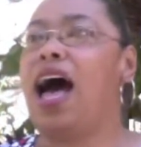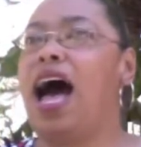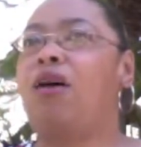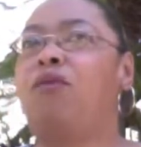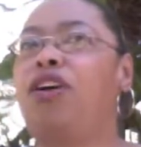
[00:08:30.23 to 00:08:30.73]

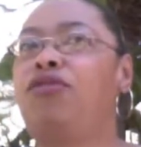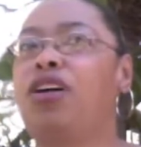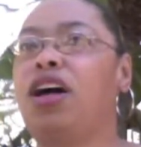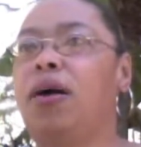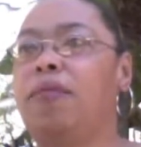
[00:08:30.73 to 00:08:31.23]
I want you to
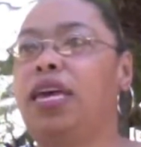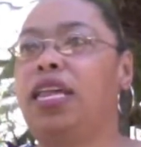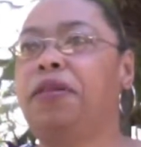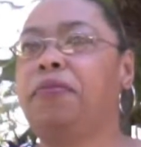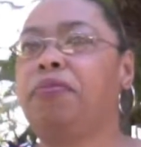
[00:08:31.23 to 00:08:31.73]
come
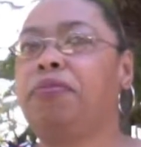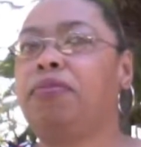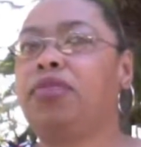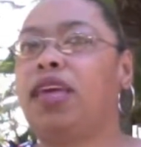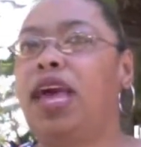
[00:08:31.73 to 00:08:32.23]
in
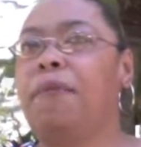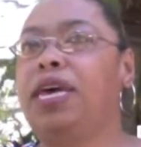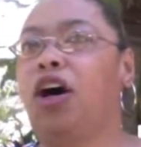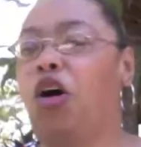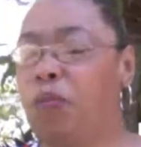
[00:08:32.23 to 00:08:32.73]
and
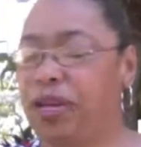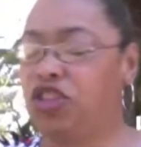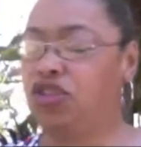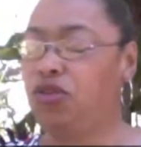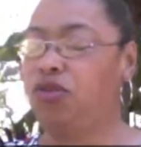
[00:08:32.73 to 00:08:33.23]
be
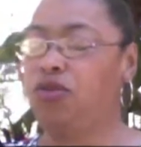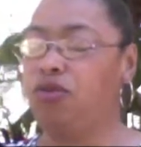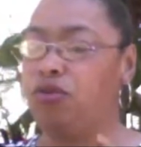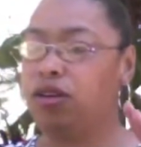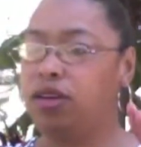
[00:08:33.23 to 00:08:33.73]
open
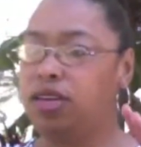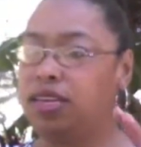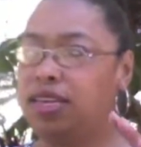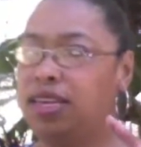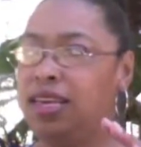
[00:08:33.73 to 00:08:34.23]
to
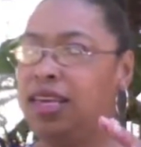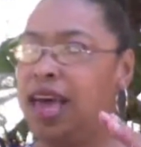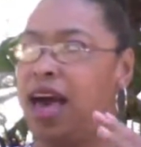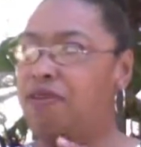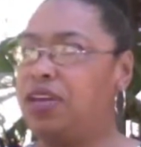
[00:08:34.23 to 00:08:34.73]

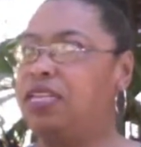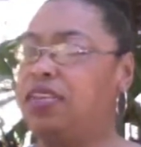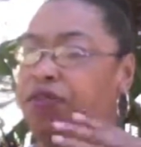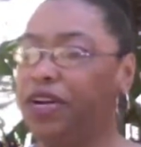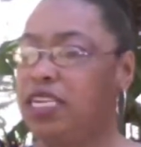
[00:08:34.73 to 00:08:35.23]
having
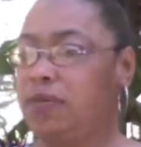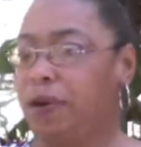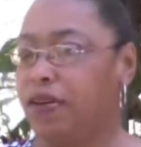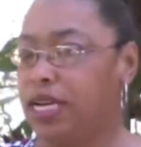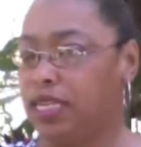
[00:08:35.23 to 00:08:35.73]
different
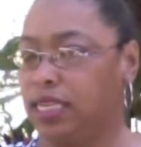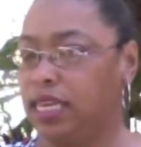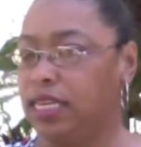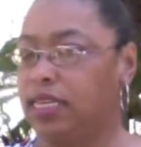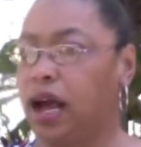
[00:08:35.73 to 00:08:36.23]
experiences.